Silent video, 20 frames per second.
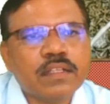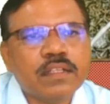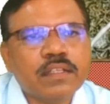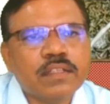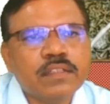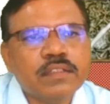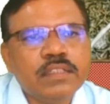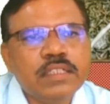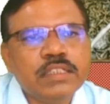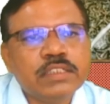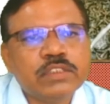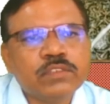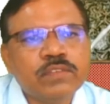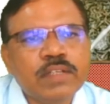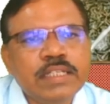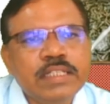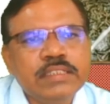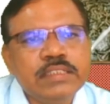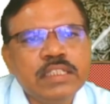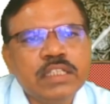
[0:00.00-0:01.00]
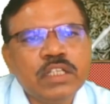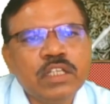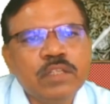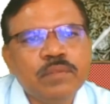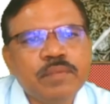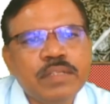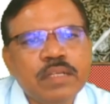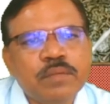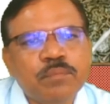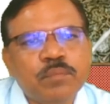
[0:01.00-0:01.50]
this one is
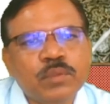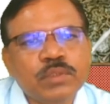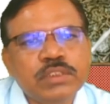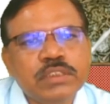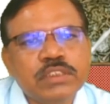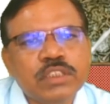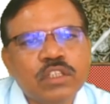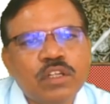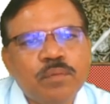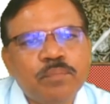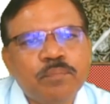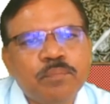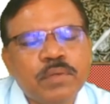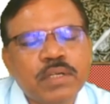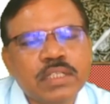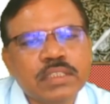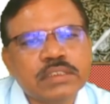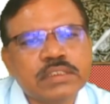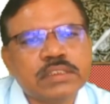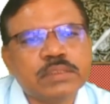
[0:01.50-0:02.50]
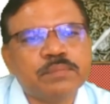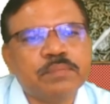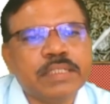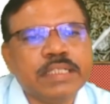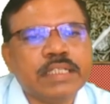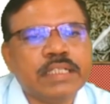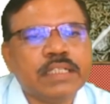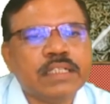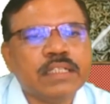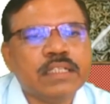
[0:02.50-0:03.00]
equilibrium position of first
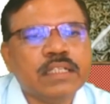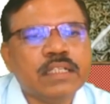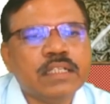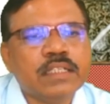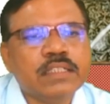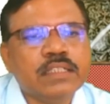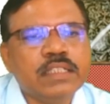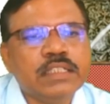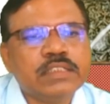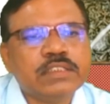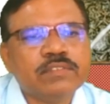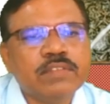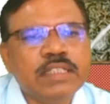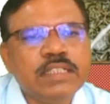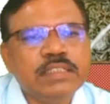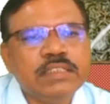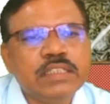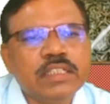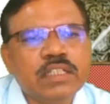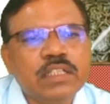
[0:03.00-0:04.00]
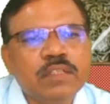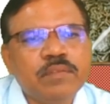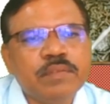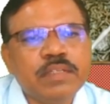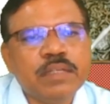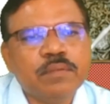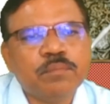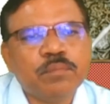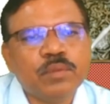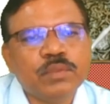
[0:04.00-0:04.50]
spring. This one is
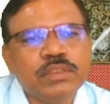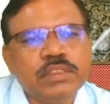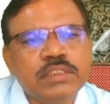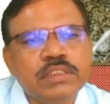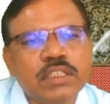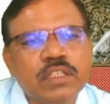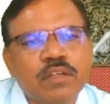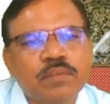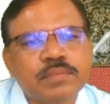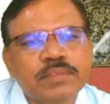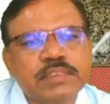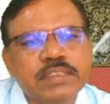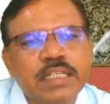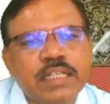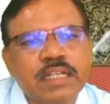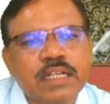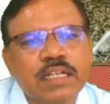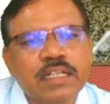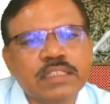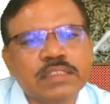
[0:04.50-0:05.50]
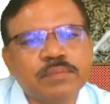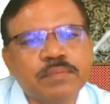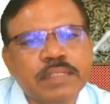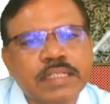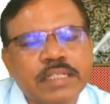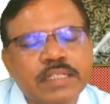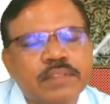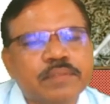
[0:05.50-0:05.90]
equilibrium position of second spring.